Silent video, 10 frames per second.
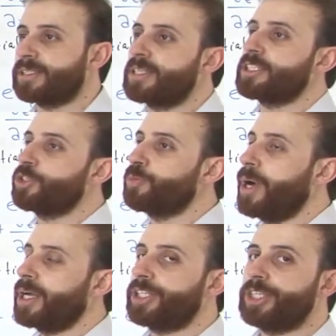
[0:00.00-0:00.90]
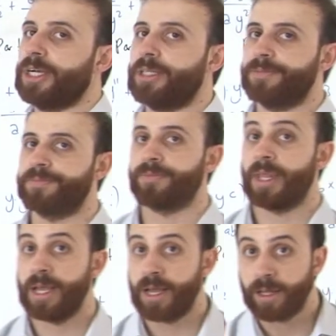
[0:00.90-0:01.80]
this is partial.
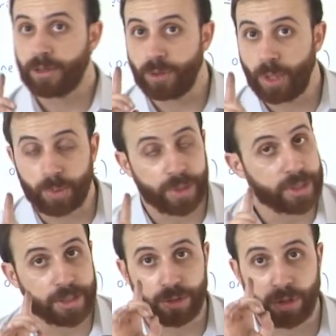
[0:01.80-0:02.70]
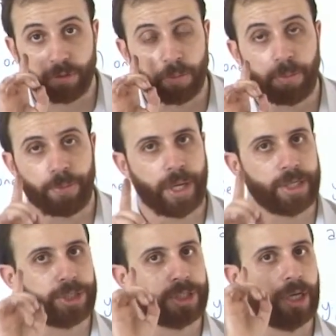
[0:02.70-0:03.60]
No, this is not
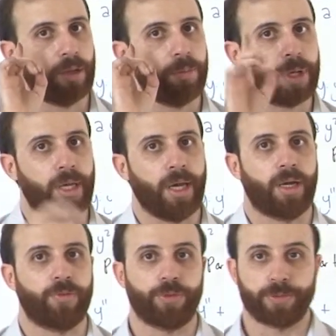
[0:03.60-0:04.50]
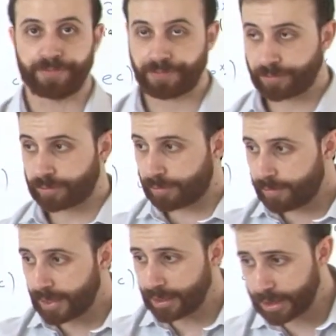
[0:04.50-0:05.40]
partial. Be careful.
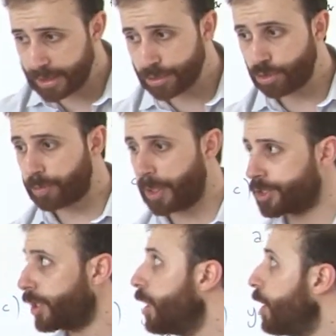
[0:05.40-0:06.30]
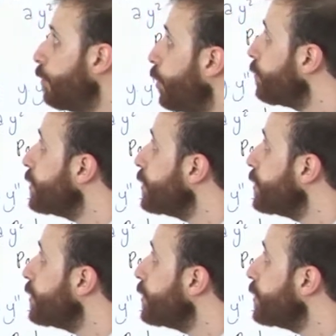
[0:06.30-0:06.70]
This is not partial. What we